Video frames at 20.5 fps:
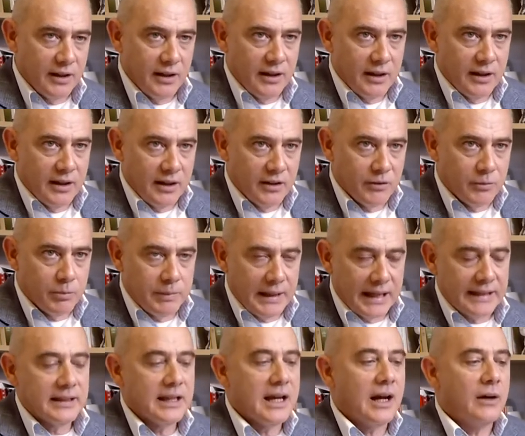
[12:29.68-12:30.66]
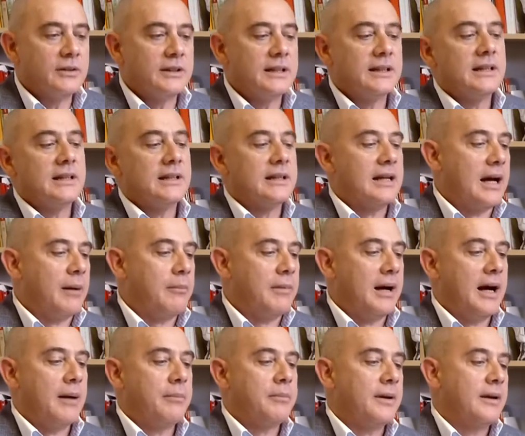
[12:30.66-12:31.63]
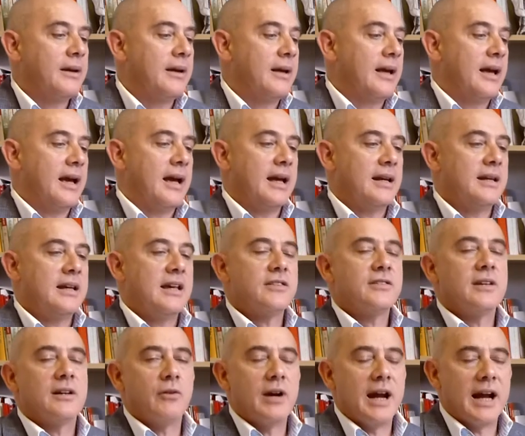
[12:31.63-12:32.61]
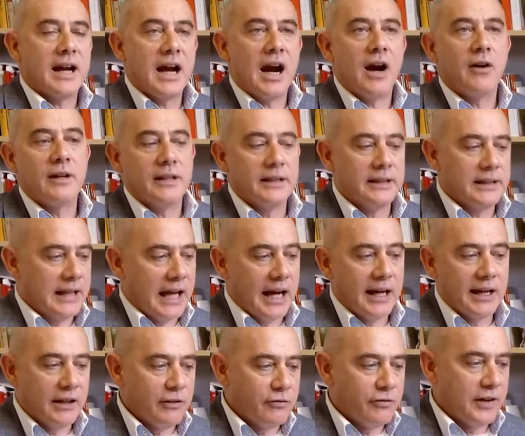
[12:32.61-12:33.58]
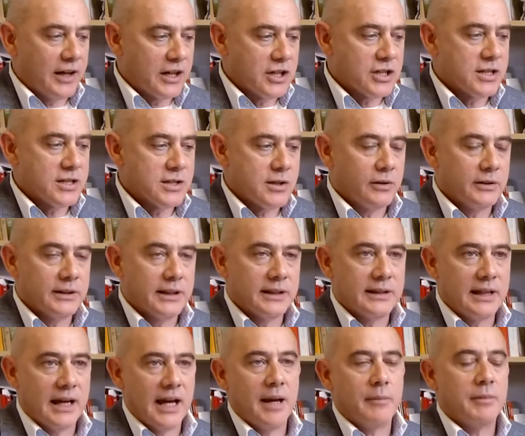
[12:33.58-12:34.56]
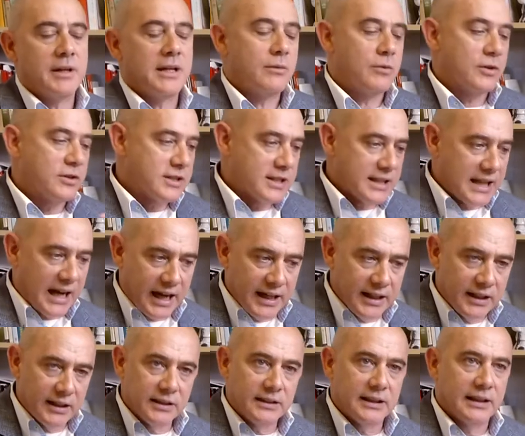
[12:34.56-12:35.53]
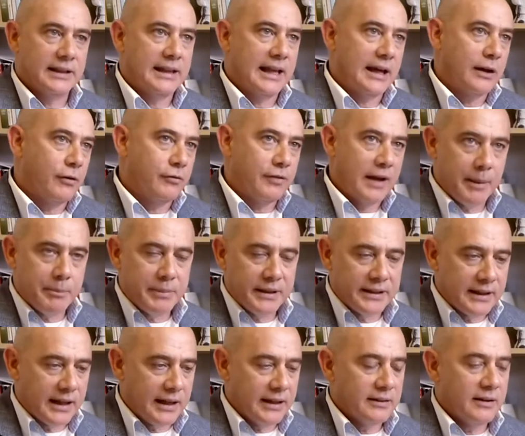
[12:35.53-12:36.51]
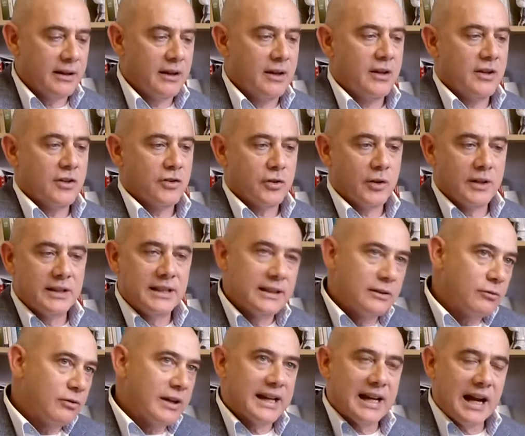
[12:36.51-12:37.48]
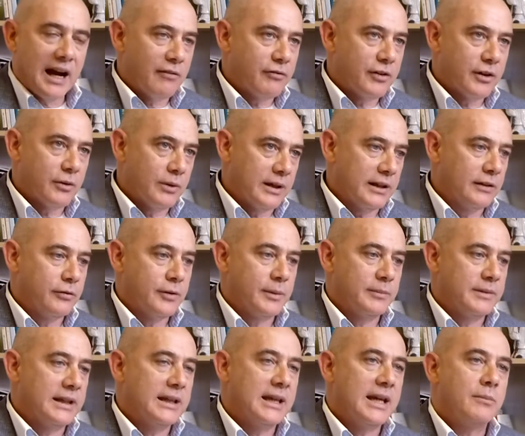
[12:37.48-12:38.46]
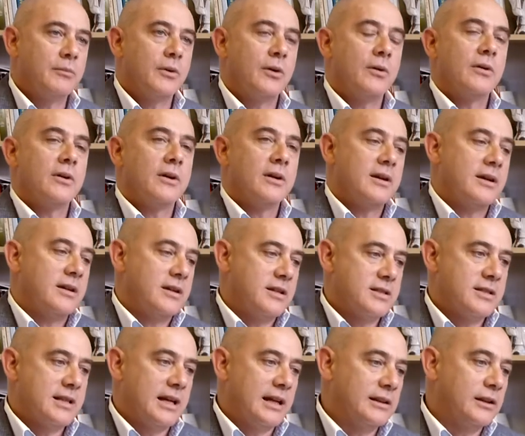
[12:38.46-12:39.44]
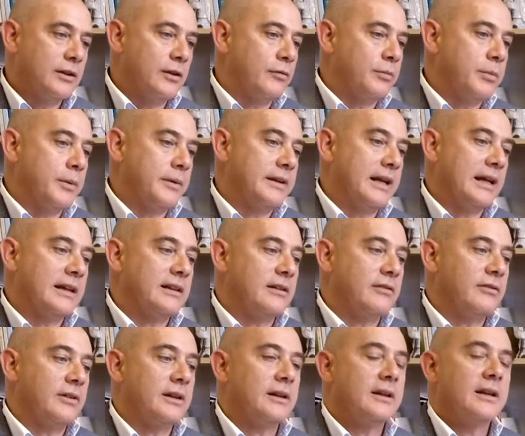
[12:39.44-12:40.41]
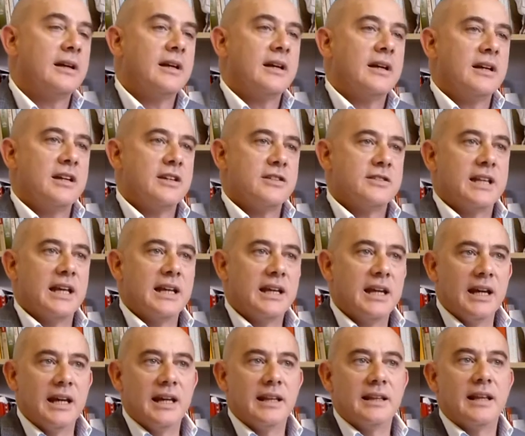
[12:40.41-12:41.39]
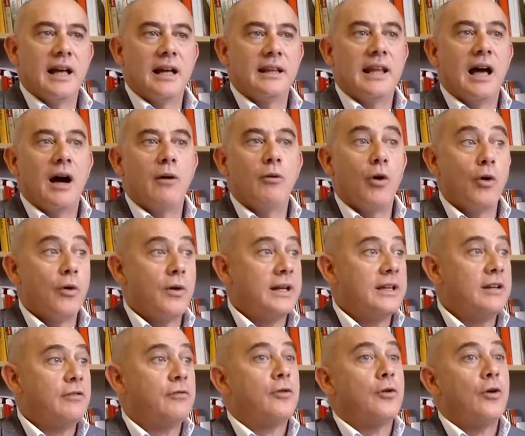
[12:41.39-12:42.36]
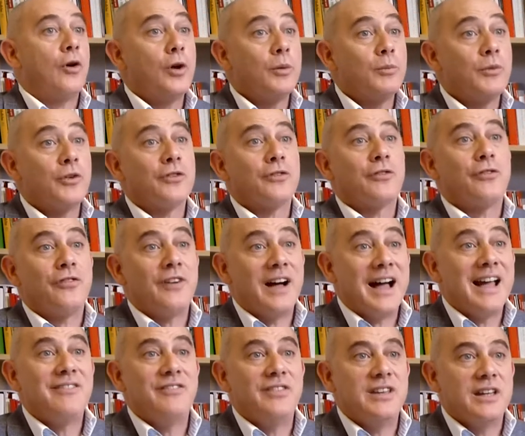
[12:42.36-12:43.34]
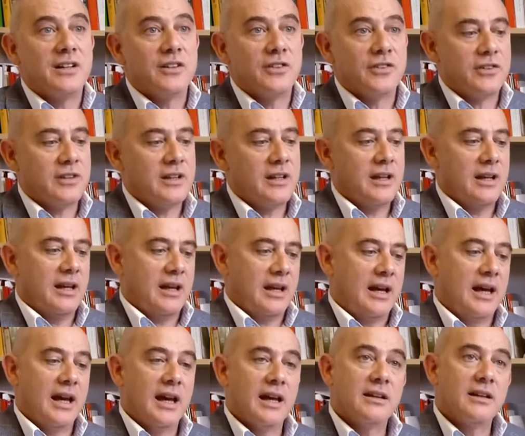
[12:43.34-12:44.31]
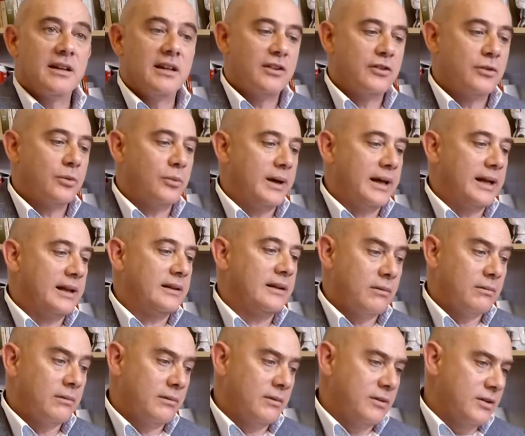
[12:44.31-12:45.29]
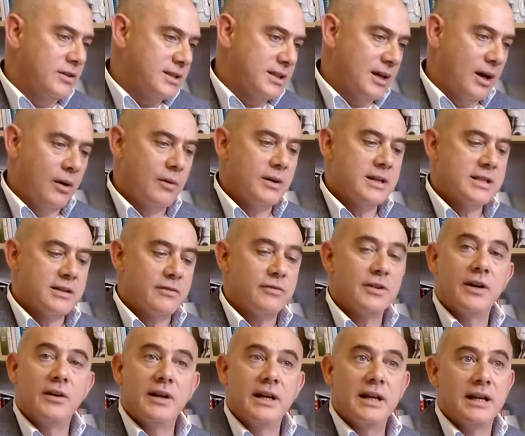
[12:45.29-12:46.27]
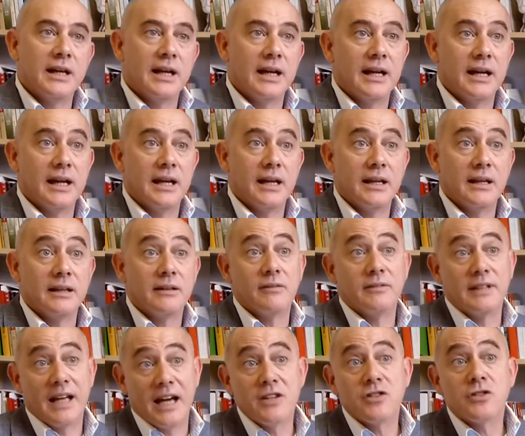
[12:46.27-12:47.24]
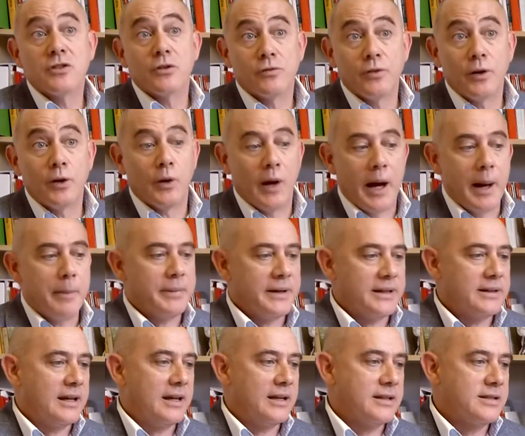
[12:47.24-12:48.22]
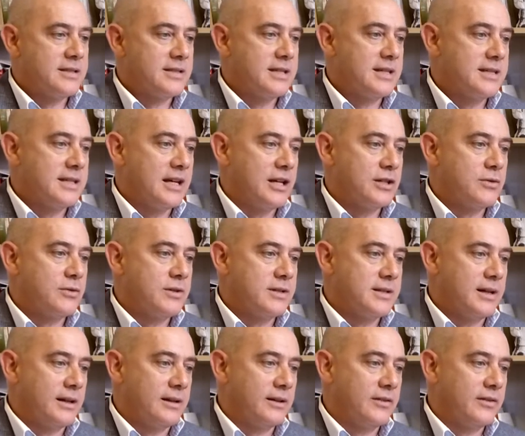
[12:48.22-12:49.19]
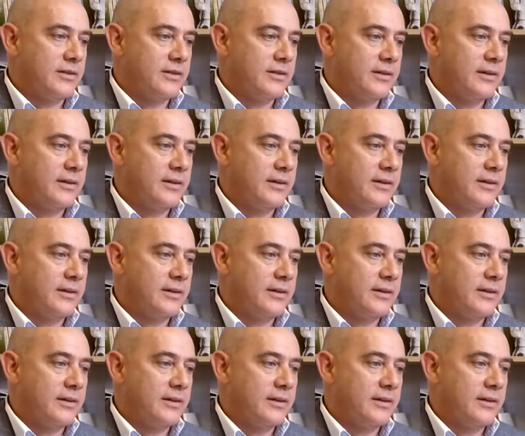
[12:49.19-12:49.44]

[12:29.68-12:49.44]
His blood count didn't come up, and he has a recurrent lung infections all the time, and he was tired and lack of appetite, so he didn't recover well from the chemo. He started the Protectival. He's taking it down now already for almost 5 years, and he's well. So it's a very nice to follow up and see such results.